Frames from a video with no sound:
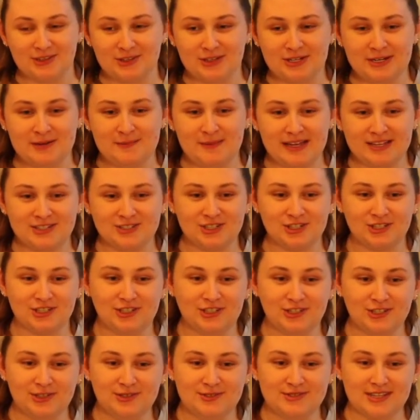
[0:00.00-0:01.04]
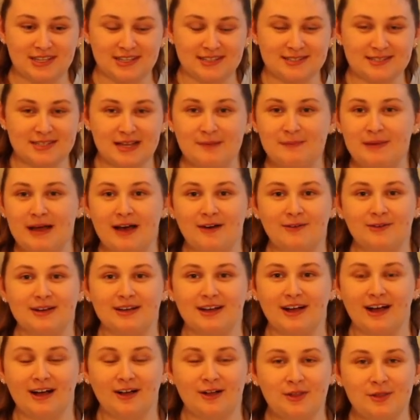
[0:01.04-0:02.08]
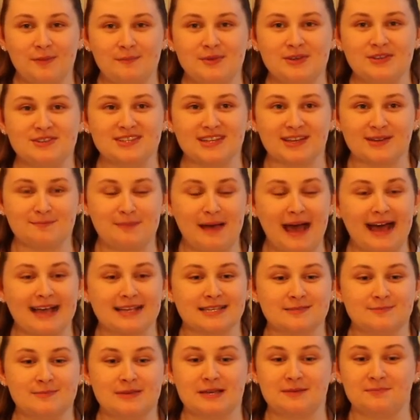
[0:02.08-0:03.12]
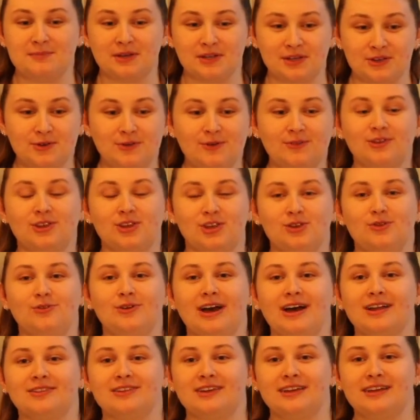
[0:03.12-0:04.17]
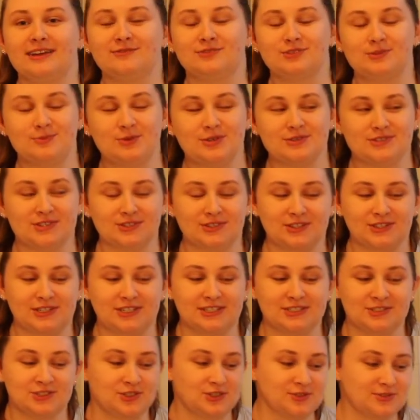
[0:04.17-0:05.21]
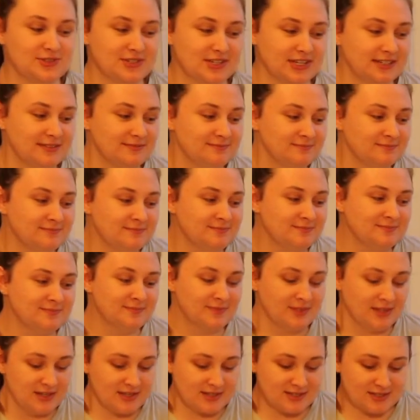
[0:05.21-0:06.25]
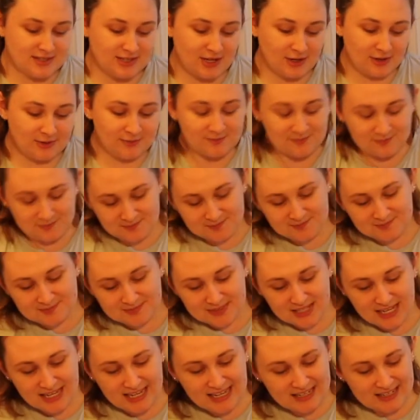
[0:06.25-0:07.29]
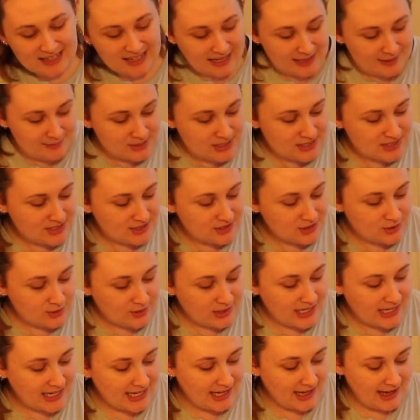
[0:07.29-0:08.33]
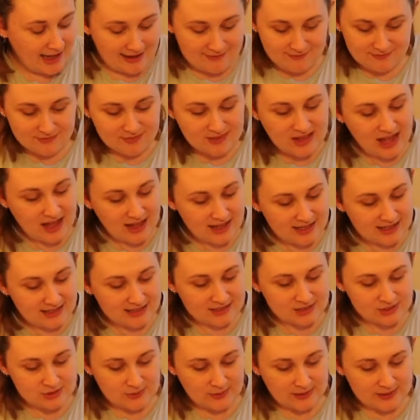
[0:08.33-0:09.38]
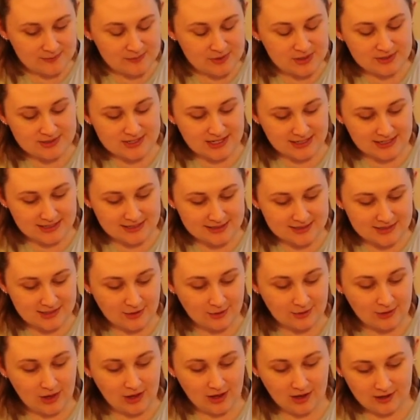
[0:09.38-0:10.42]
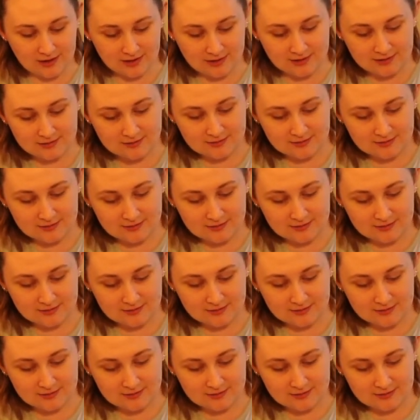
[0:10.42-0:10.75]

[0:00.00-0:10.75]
You need to make sure you use it. Somehow all the music passed me, but you got the gift of music. You need to use it. So yeah, I'm just enjoying it. I've not enjoyed music in so long.